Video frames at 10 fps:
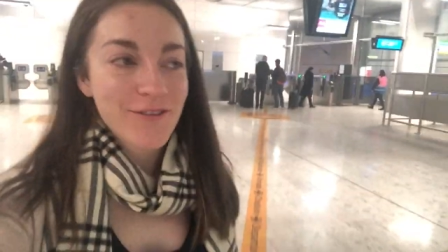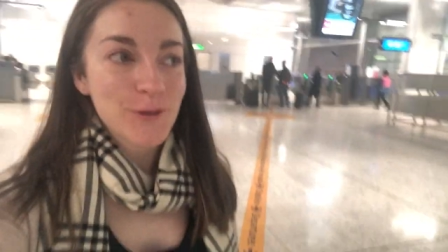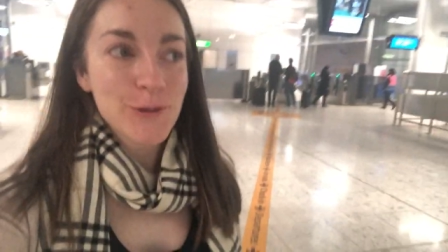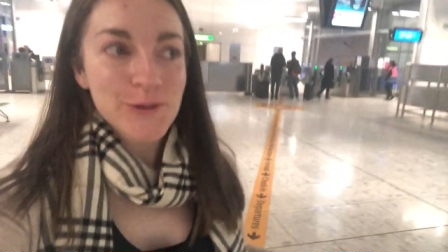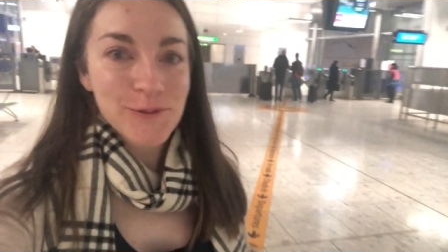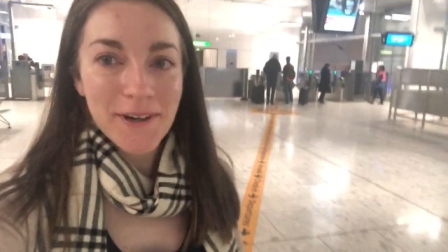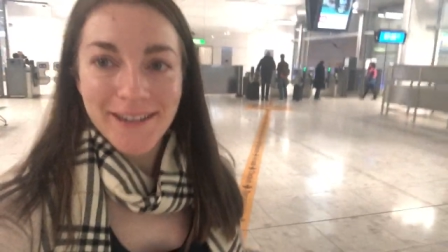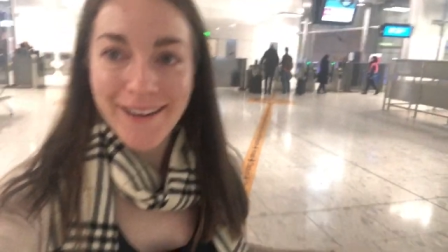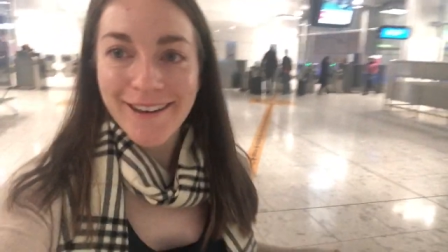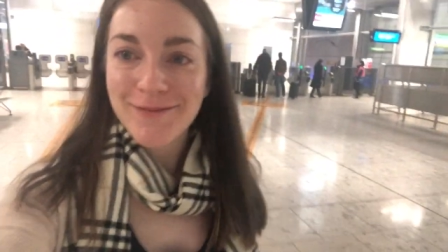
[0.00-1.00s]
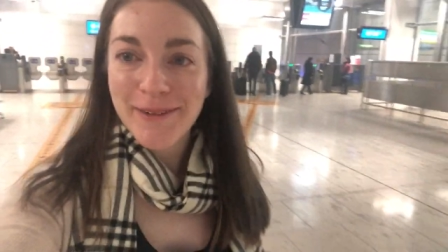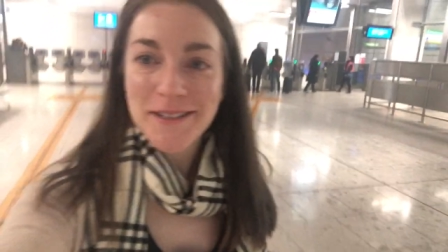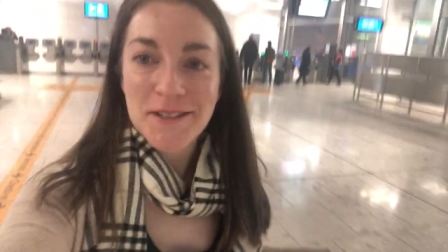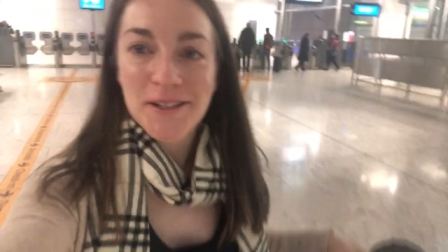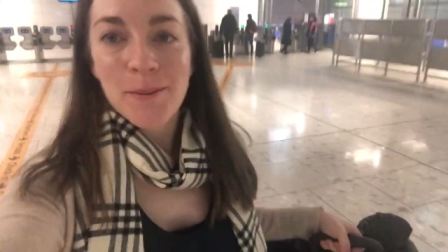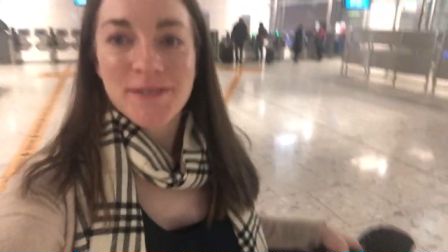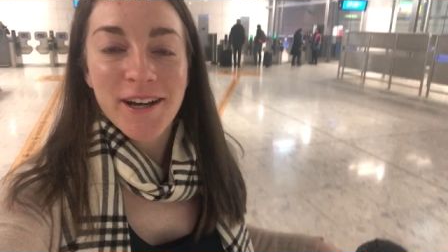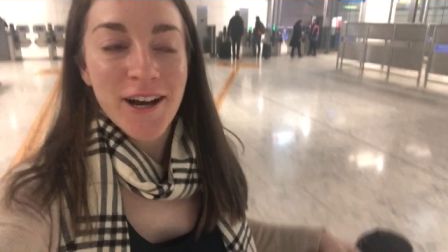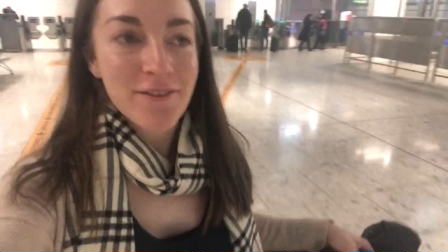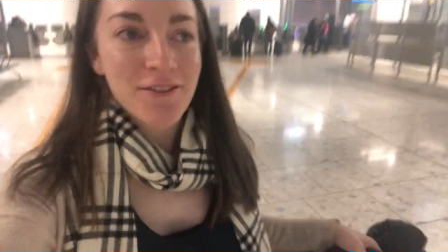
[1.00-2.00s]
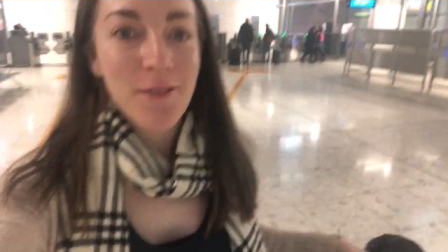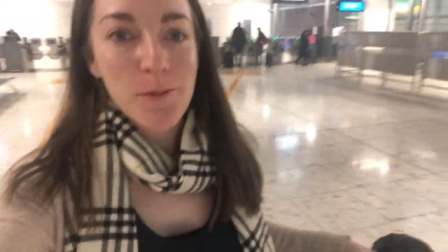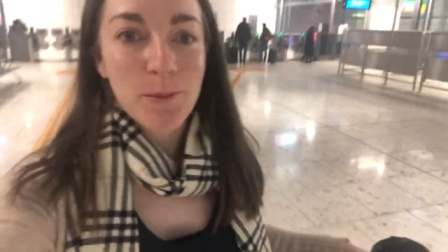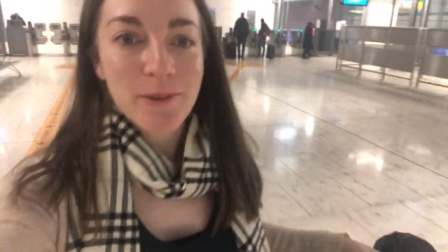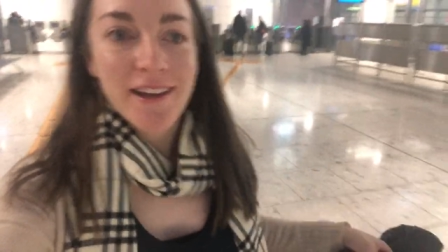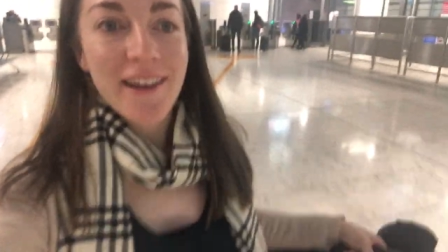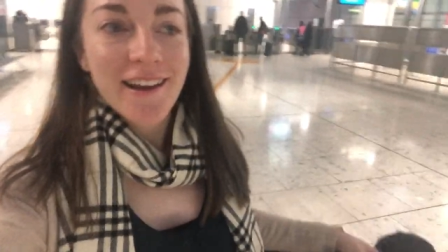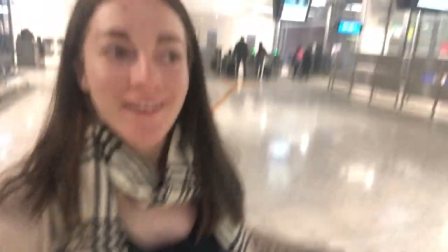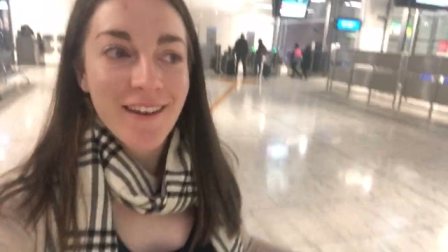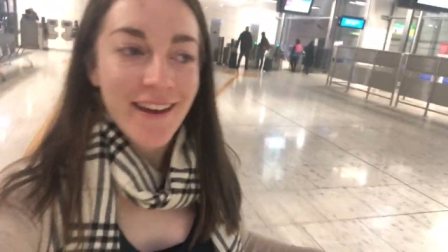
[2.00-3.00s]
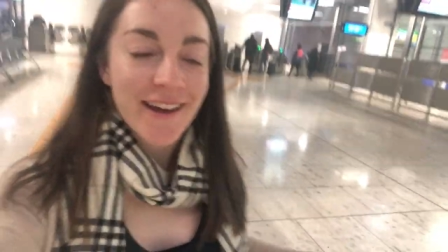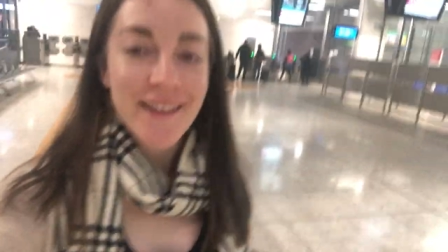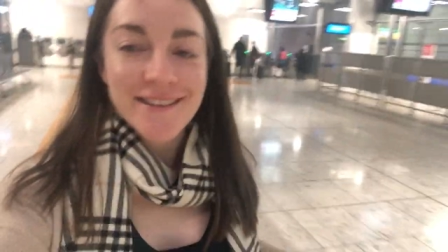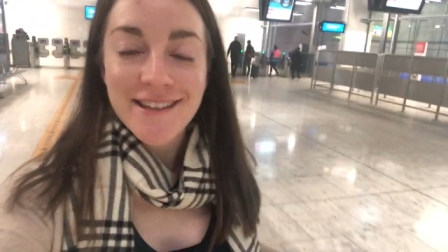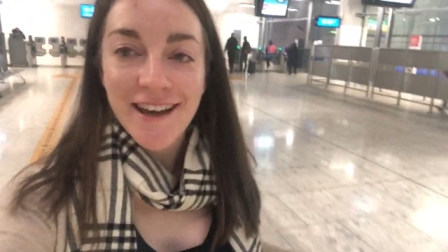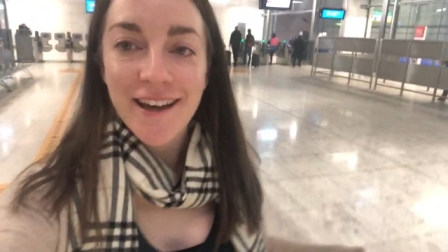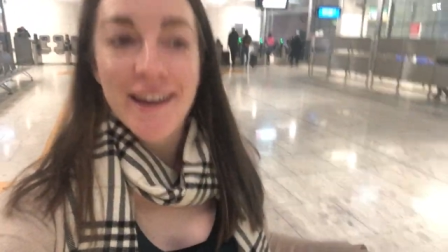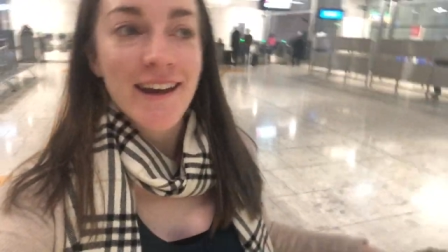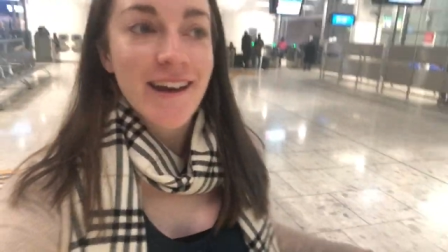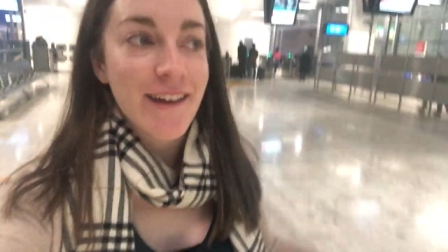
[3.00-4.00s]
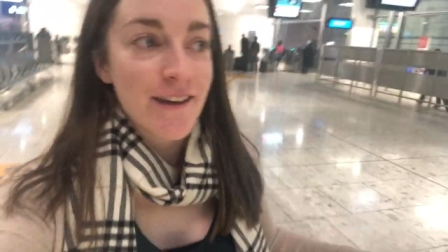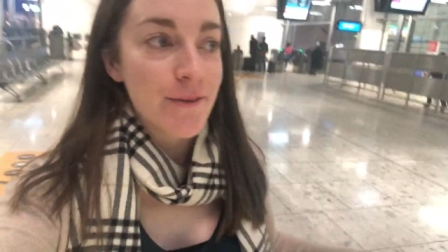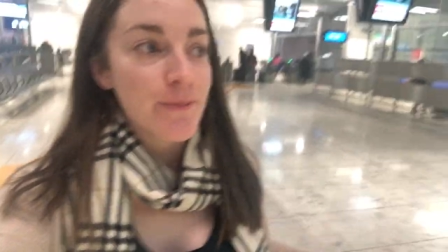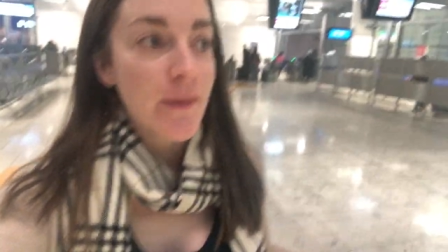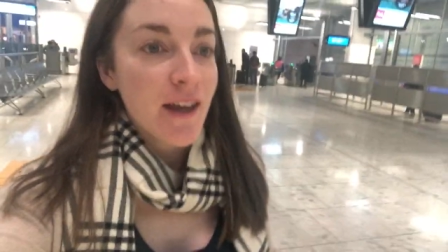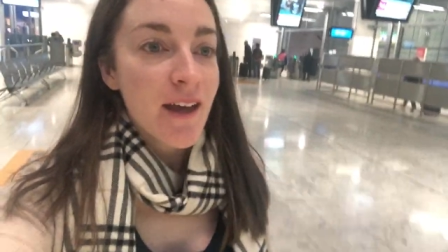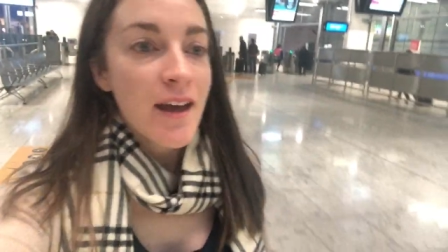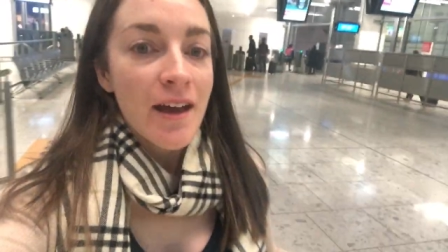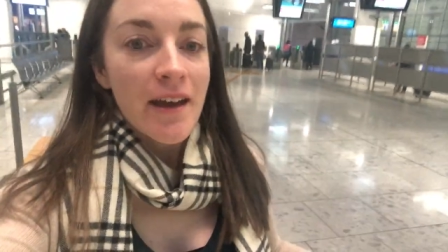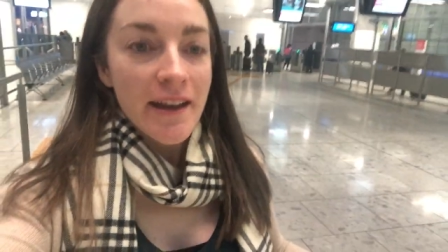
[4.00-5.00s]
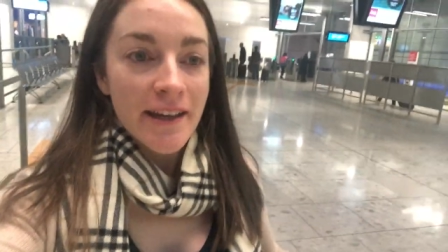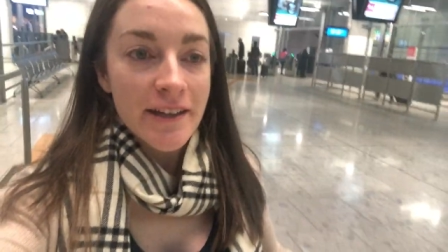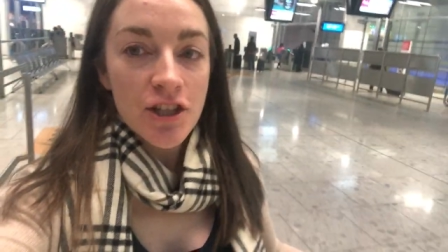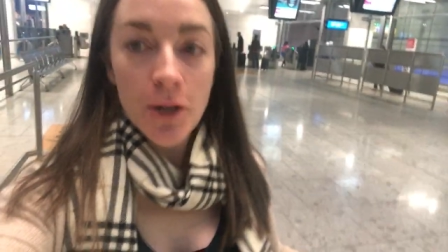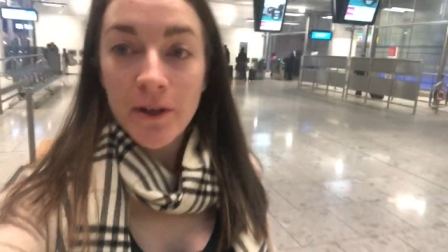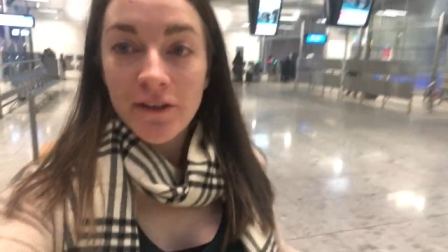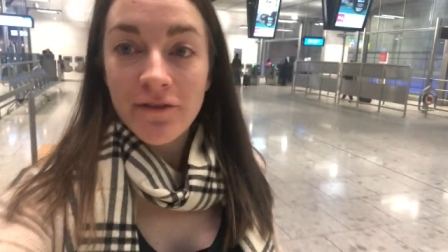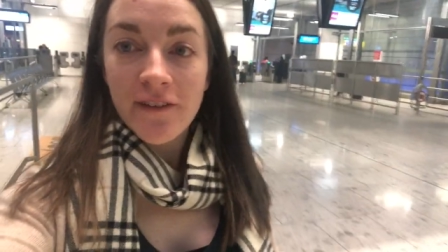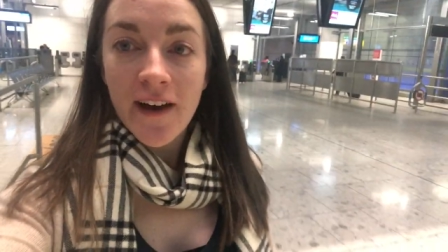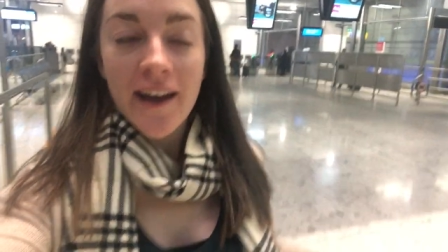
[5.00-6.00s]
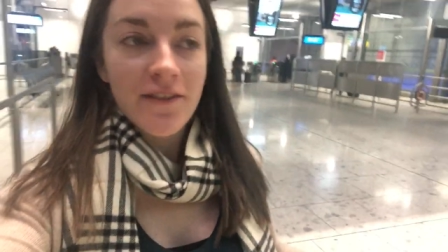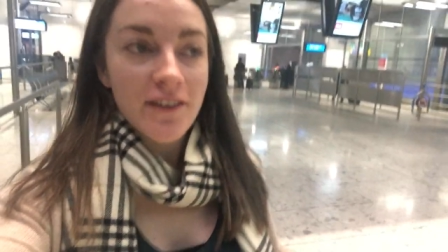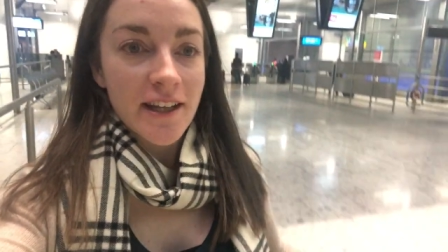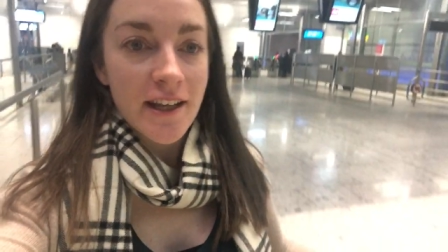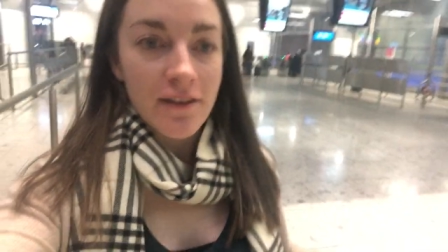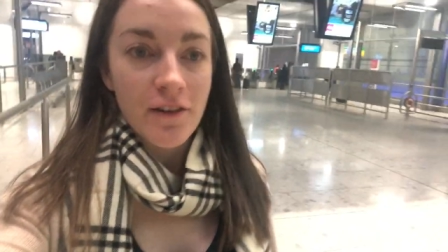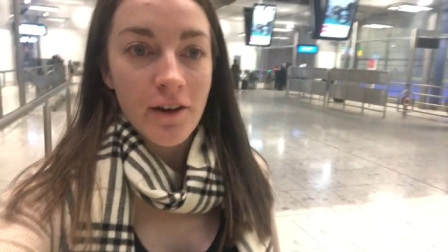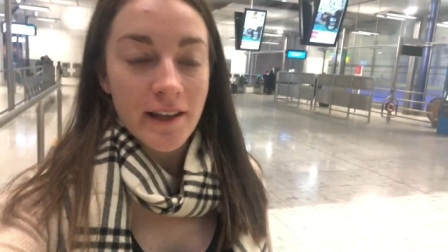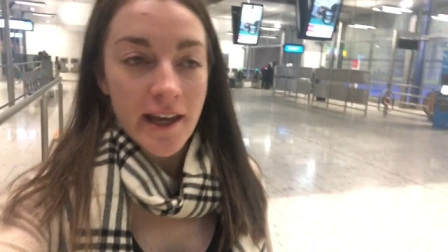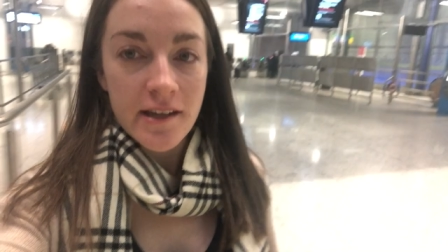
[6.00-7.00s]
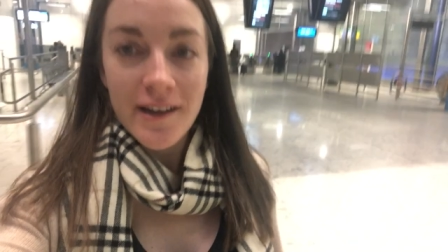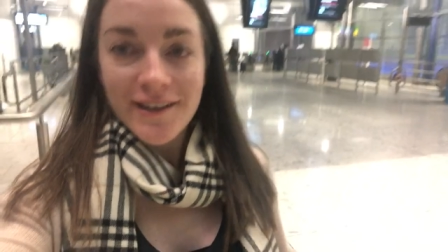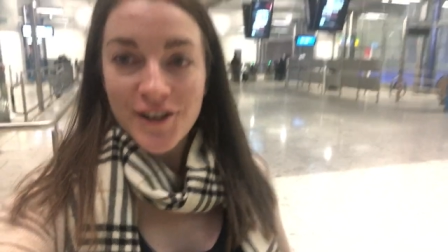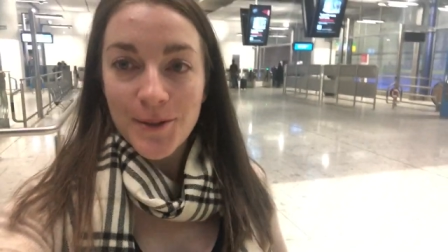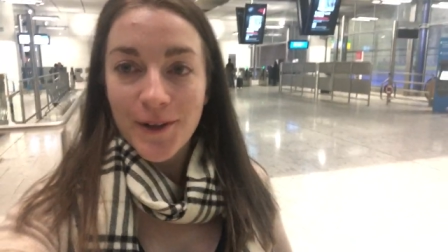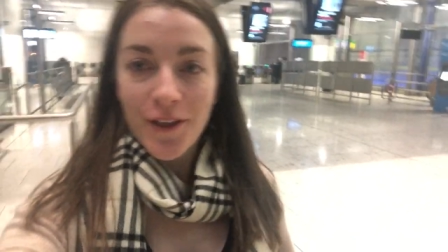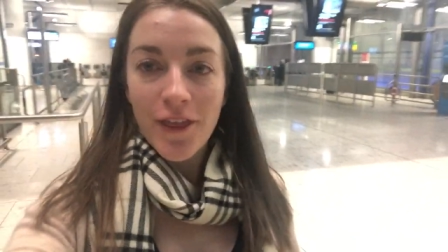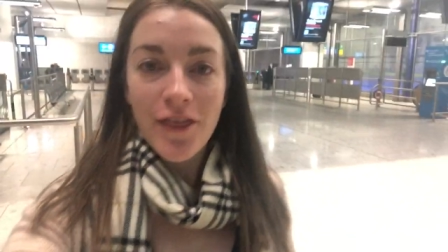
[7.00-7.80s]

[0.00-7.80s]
fueled right now by two cups of coffee from the plane and I am in Terminal 5 in Heathrow. I landed at Terminal